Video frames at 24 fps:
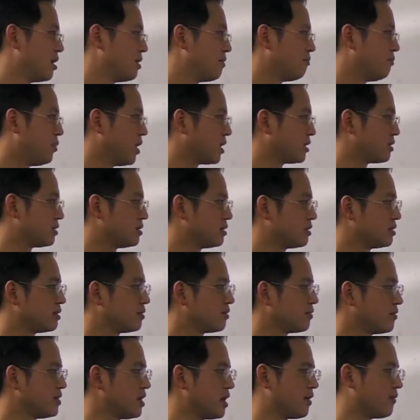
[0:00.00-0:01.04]
But
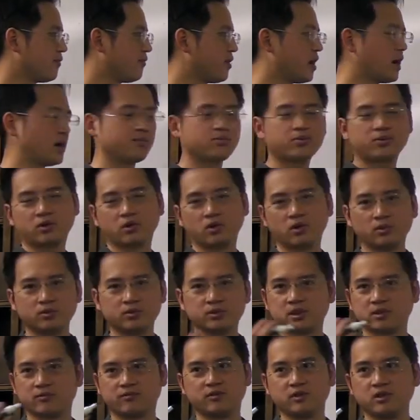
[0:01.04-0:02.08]
yeah, 5
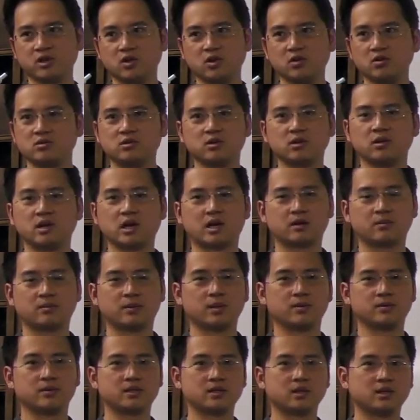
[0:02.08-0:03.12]
probes of used, you're not going to be
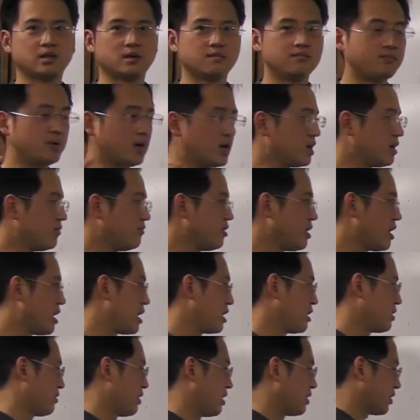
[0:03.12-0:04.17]
able to see it. But if you
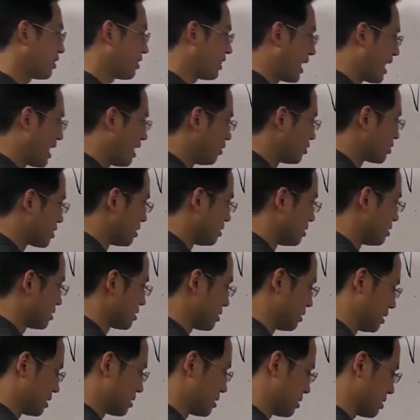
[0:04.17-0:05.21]
have 1,000, so
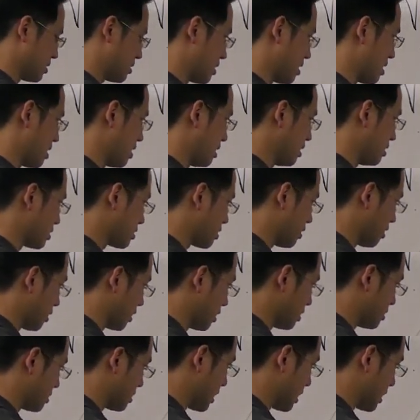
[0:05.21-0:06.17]
let's just say the target is